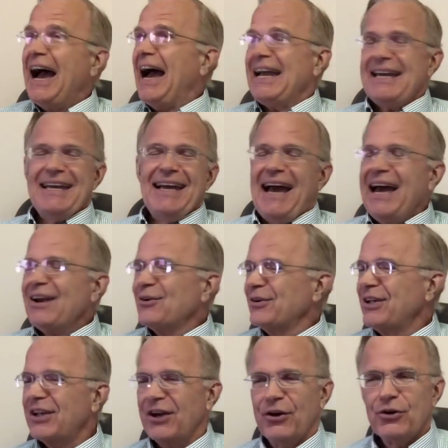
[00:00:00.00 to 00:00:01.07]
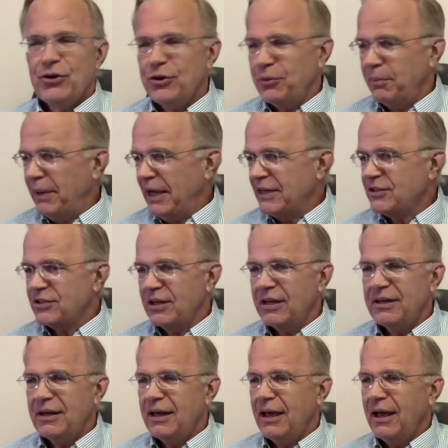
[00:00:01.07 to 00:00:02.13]
I don't care who makes
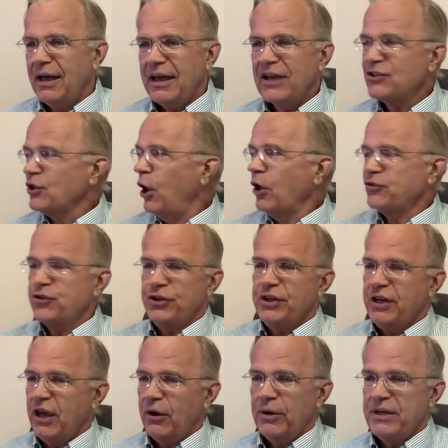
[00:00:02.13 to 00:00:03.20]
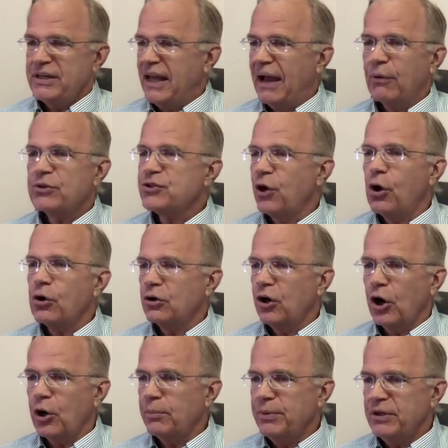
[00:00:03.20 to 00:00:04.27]
it. It's all generic now. It's all
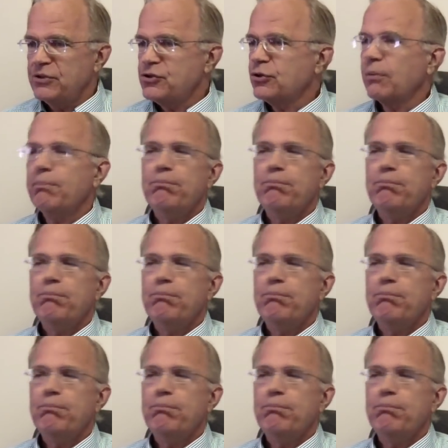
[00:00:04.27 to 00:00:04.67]
garbage. You're